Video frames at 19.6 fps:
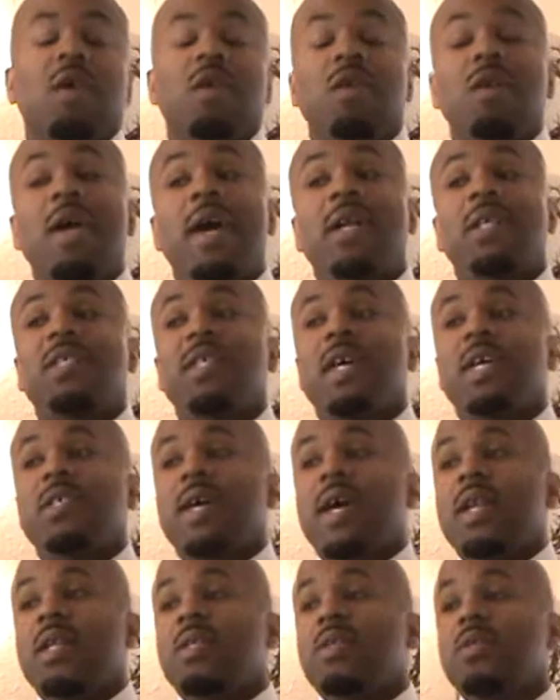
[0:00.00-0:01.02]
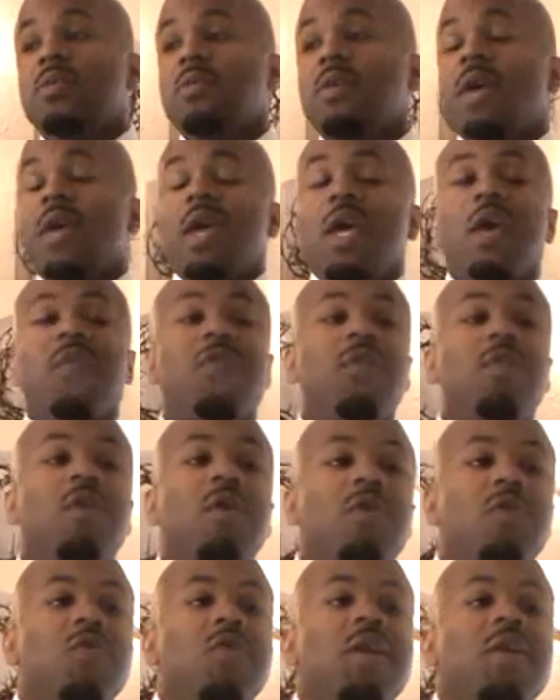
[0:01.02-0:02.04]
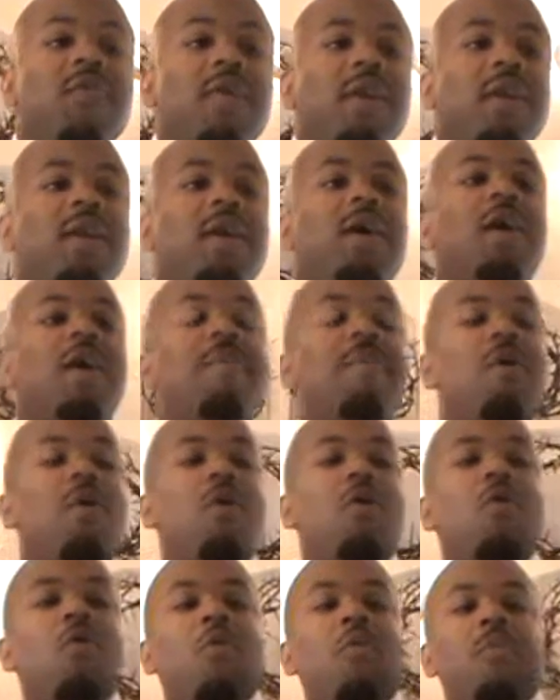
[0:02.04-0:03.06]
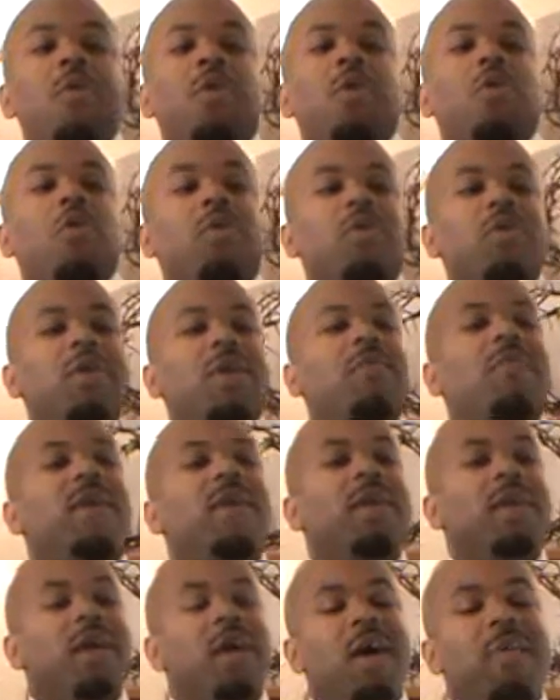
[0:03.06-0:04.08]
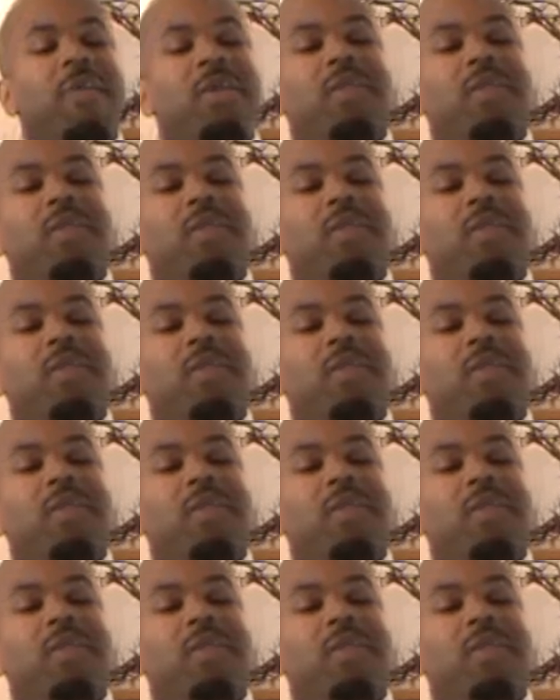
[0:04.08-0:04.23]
You got to change your attitude. If you know you're getting ready to come home, or you're getting ready to come